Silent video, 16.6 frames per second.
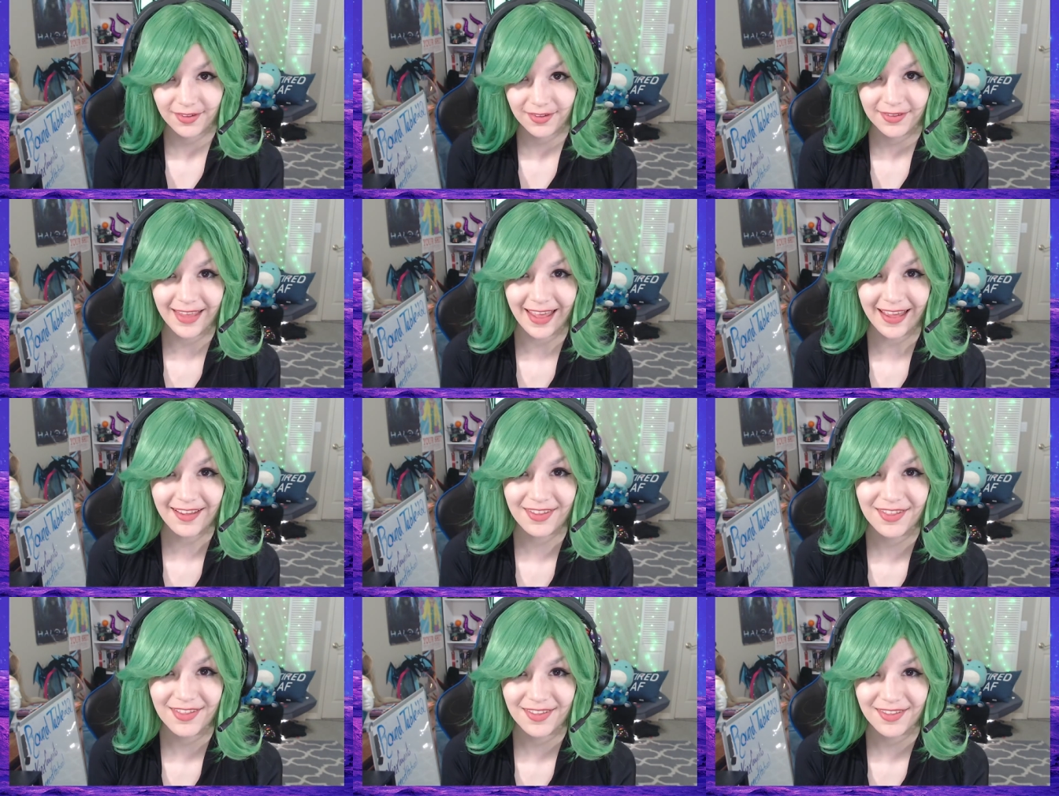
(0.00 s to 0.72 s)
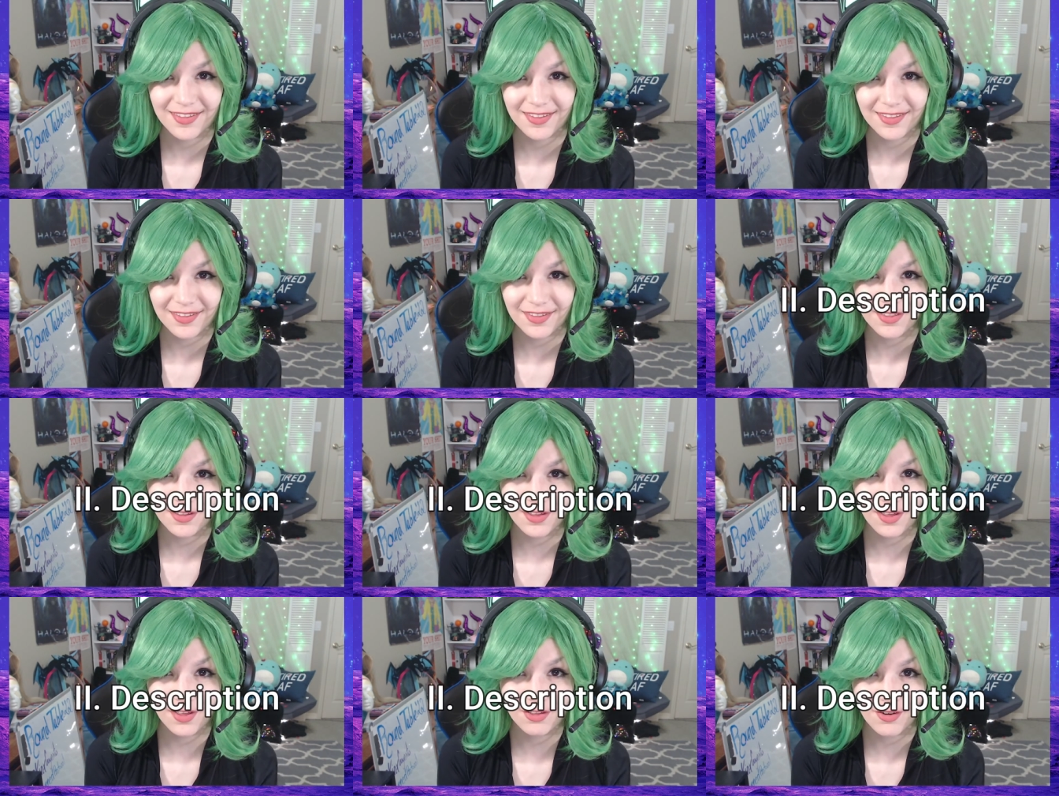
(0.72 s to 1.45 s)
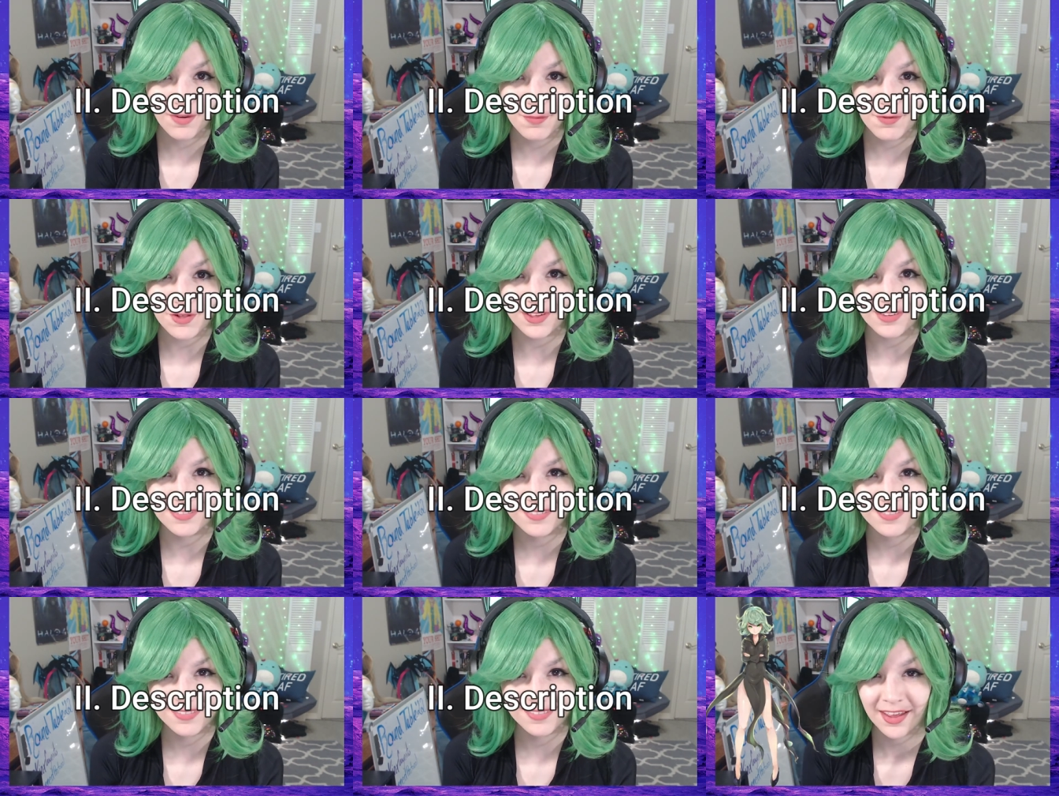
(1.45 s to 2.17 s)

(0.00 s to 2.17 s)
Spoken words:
Next, description.